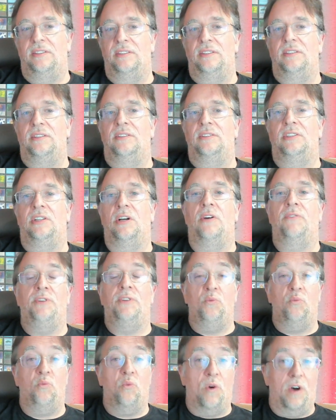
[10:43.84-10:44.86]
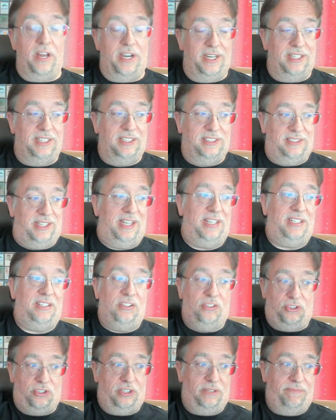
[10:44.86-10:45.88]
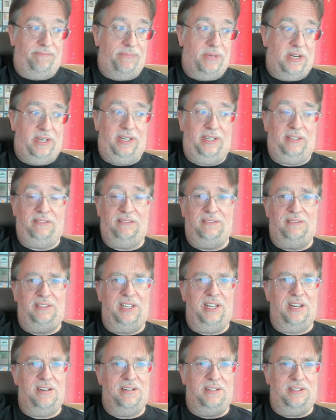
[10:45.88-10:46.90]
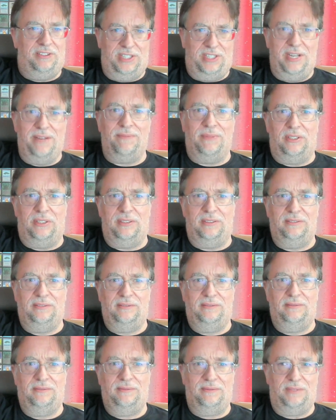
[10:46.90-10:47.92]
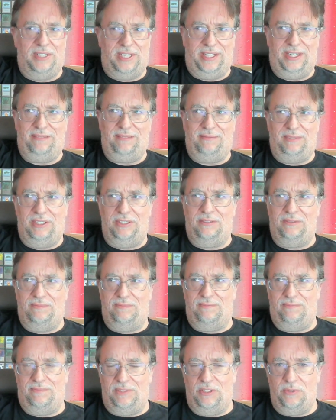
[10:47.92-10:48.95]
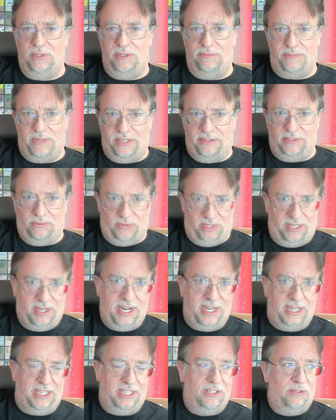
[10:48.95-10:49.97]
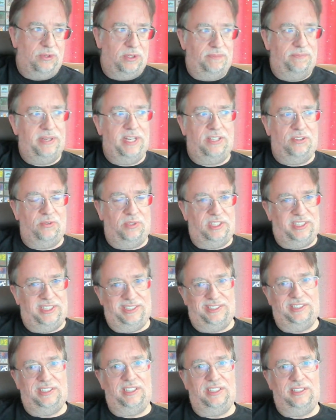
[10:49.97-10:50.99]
So if you wanted a set, you should have bought it in December, right? You would have bought the 190. You wouldn't pay 360.